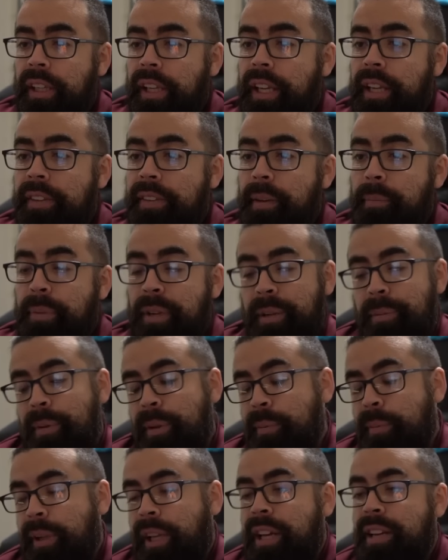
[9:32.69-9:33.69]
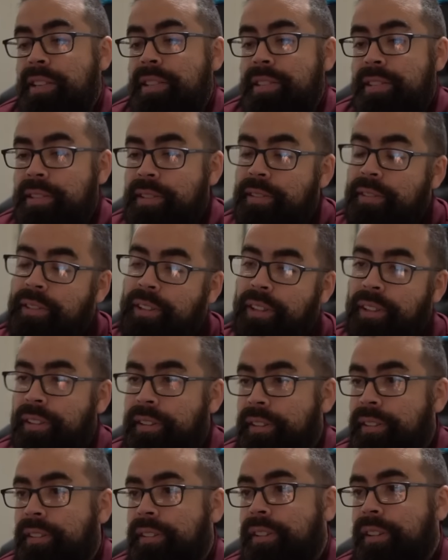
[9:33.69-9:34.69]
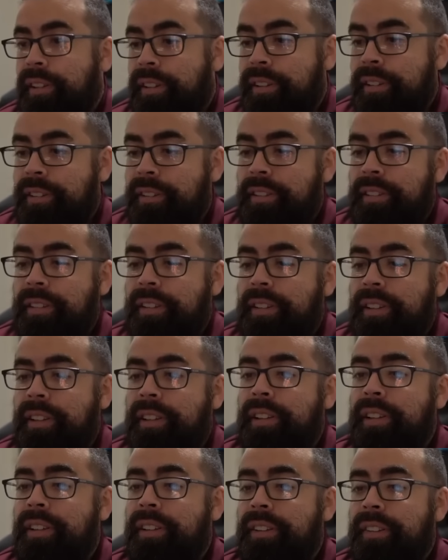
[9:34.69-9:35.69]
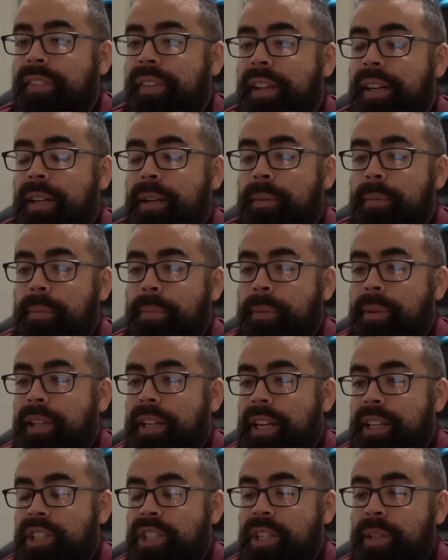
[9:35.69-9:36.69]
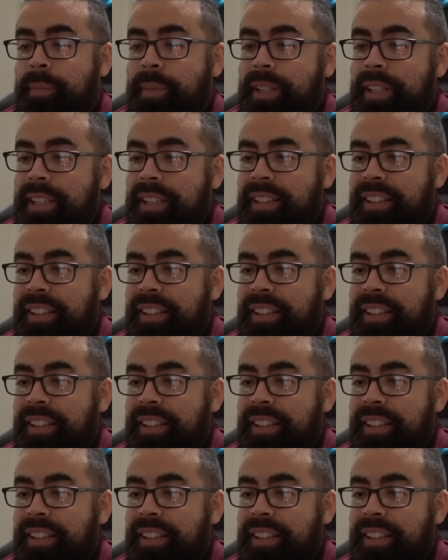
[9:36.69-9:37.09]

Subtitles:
Ends up being Moonblast. Okay, nice. They end up catching me